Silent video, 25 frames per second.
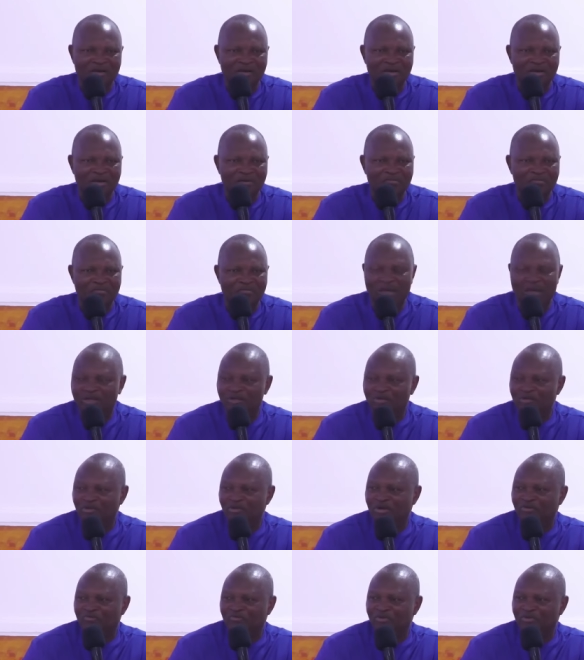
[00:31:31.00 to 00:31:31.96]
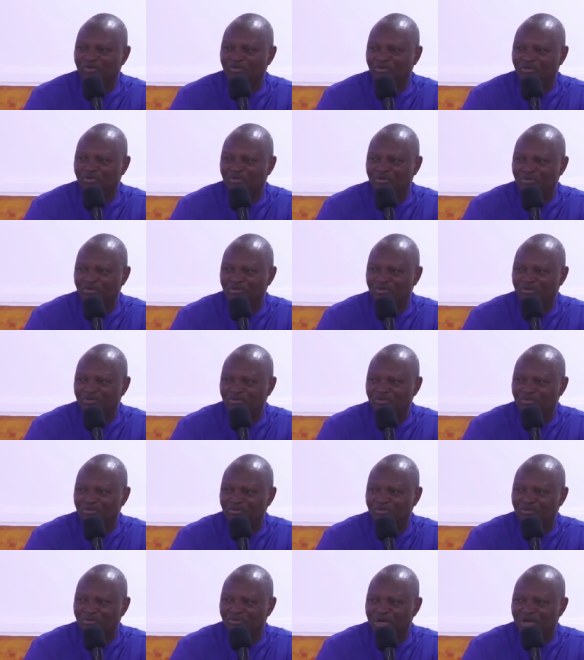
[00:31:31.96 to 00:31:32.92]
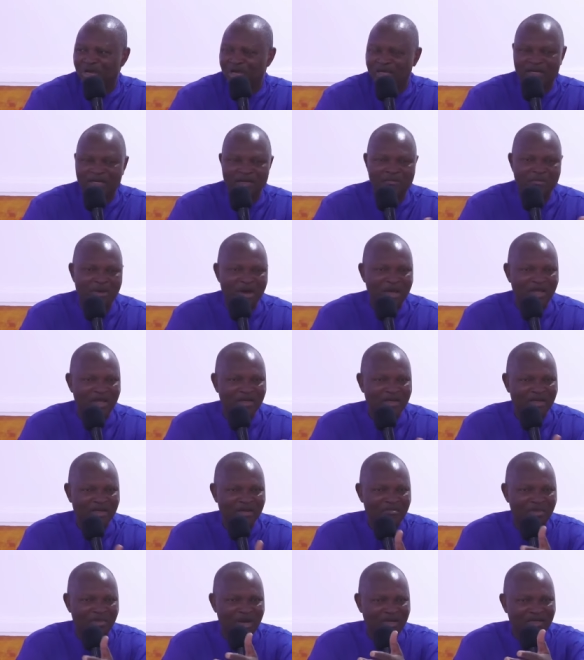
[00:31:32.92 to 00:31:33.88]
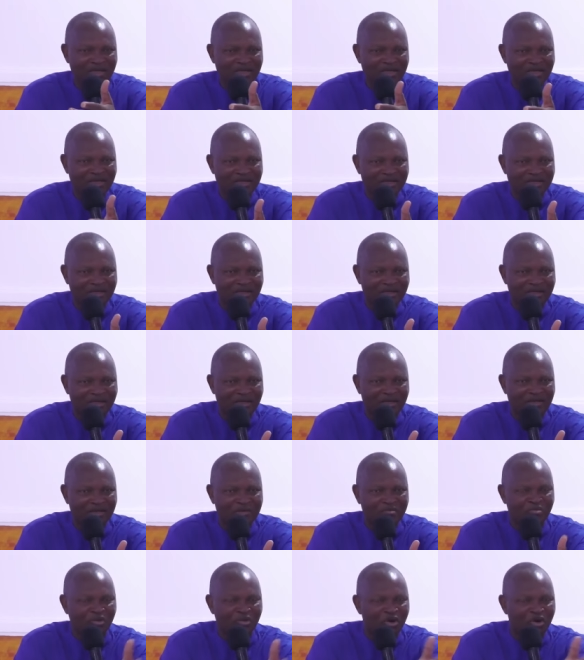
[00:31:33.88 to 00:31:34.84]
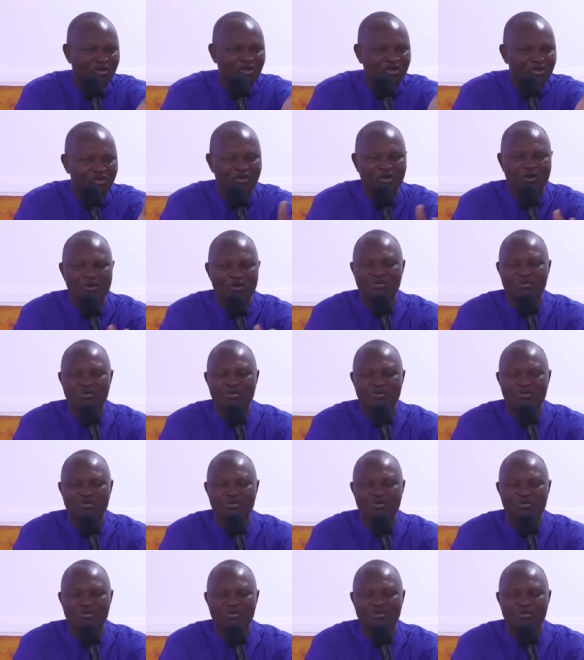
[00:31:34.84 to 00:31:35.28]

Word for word: But you refuse. The, ma- the man is, is brought to your own